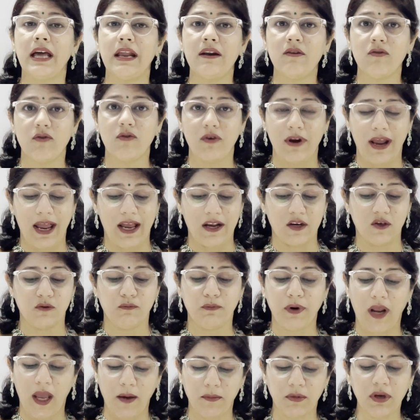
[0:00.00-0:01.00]
then
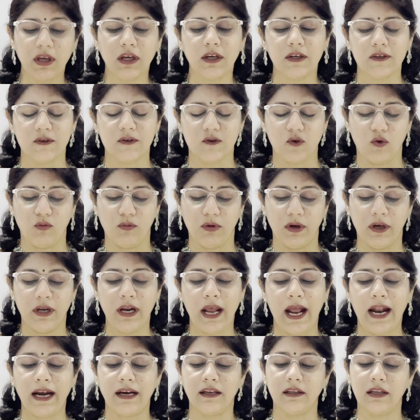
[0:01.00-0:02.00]
rat, primary
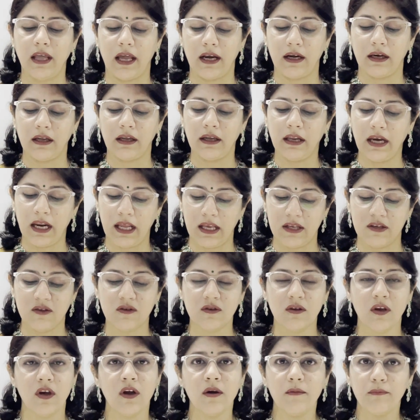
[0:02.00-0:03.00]
consumer, and then
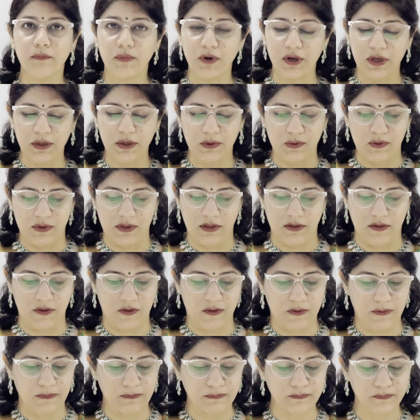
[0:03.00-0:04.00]
grains,
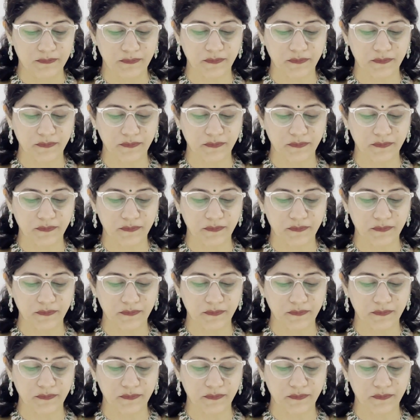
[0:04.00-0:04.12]
producers.